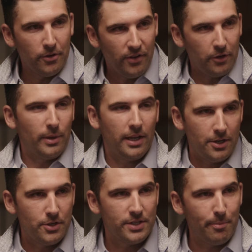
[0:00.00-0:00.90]
There's
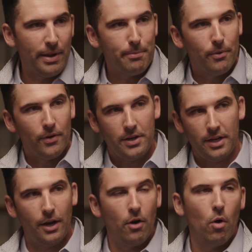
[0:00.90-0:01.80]
expectations on paper, and then you
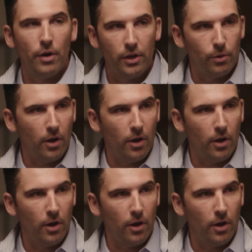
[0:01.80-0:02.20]
get going into